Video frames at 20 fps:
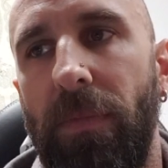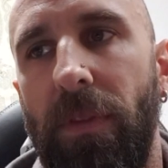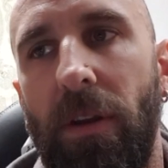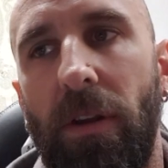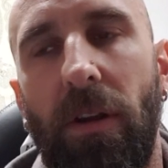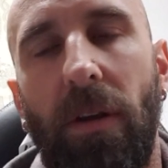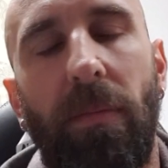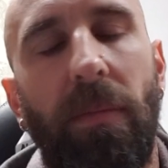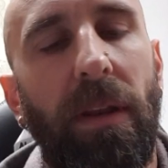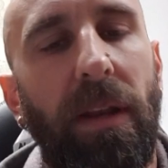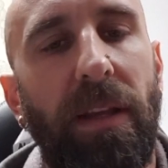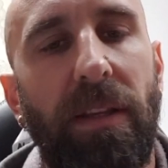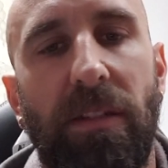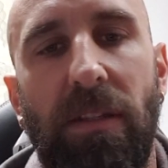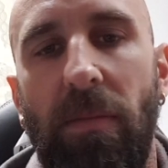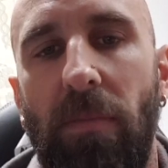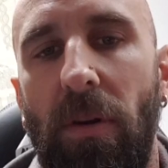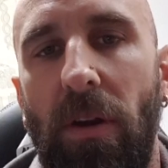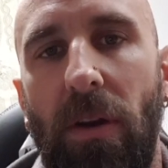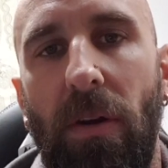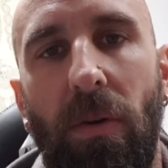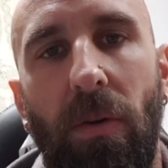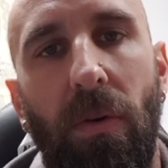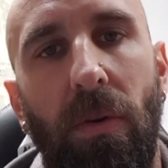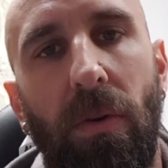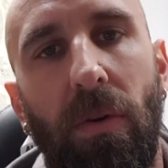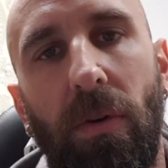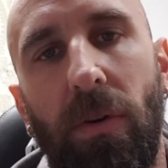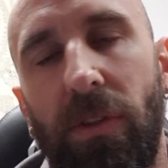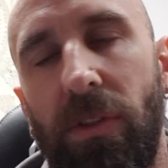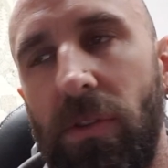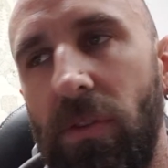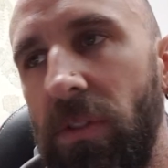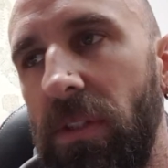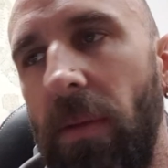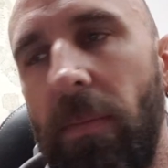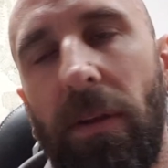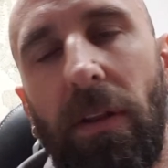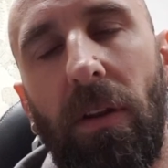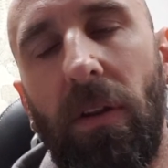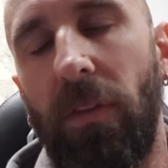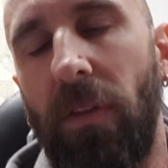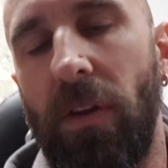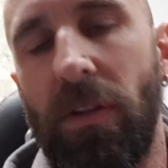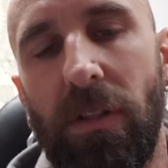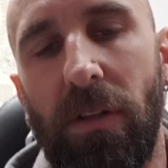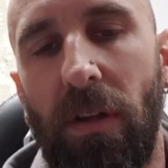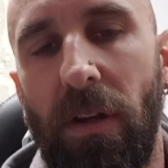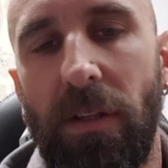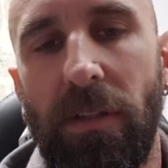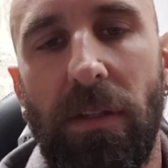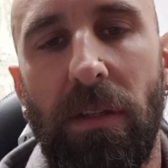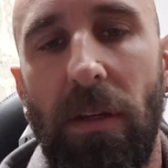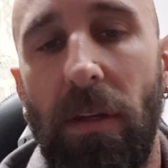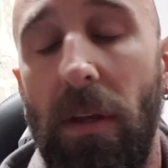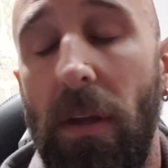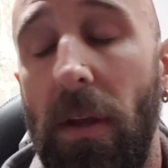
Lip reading: I got molested by a horse, or something along those lines.